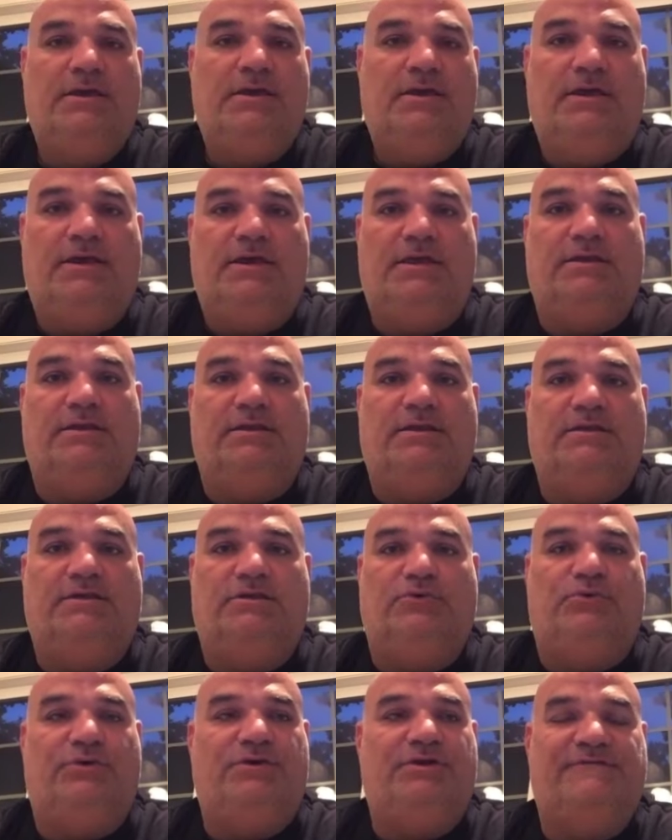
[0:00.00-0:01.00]
And, you
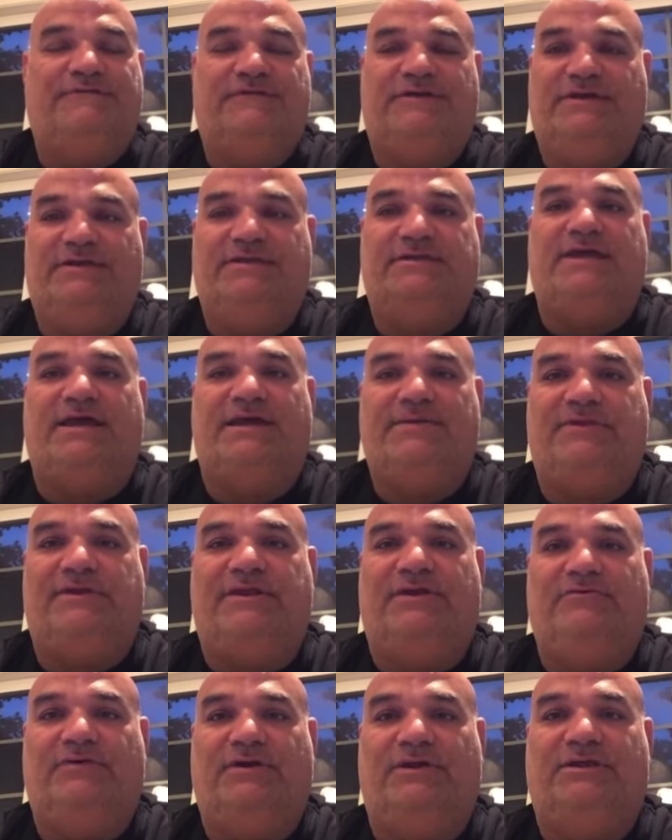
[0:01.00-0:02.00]
know, we don't have a ton of time to
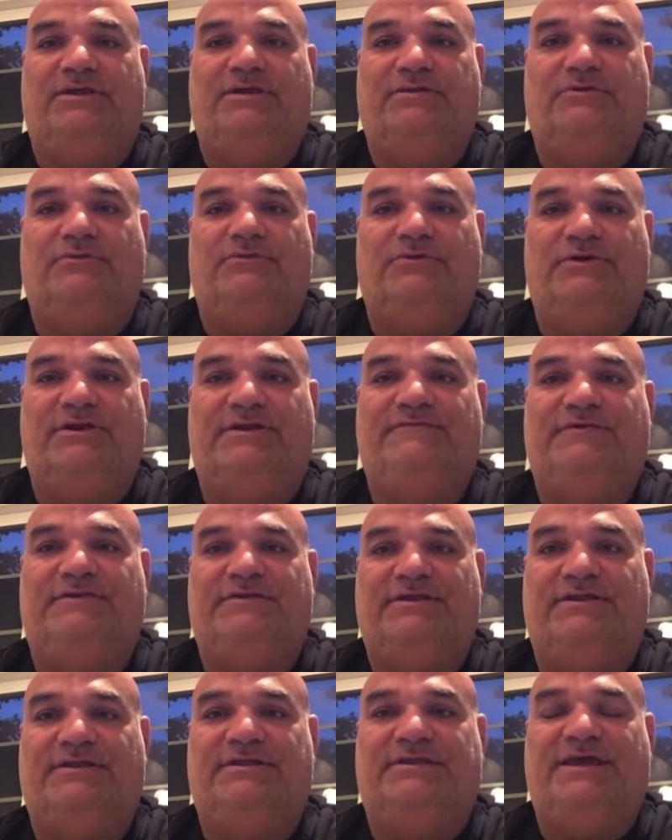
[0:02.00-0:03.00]
get ready either. We don't have a
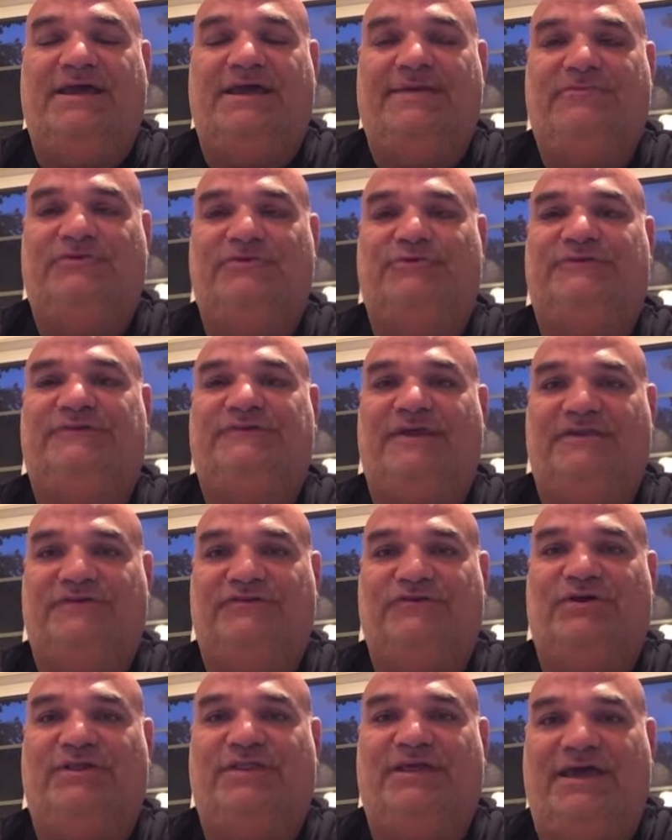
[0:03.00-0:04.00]
ton of time to assess
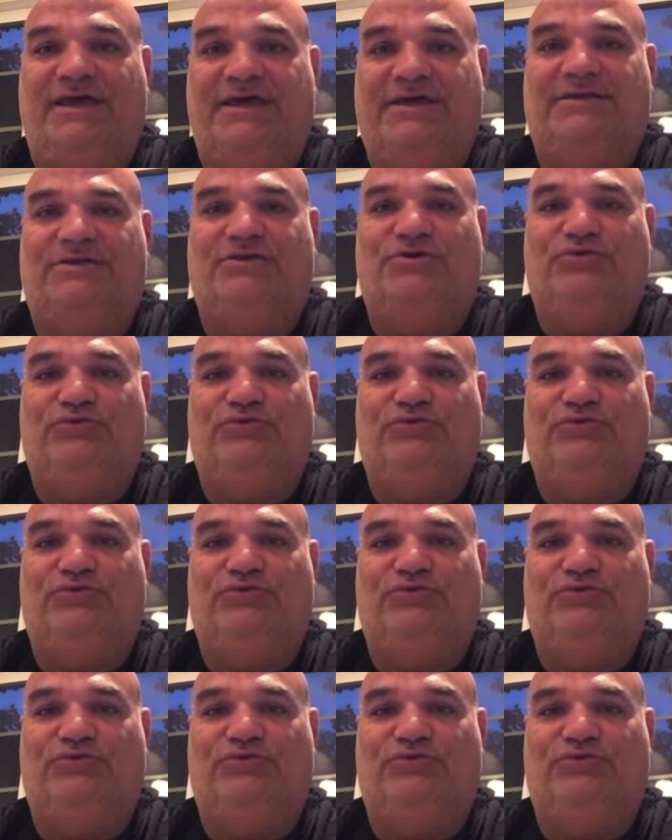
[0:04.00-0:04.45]
all that and go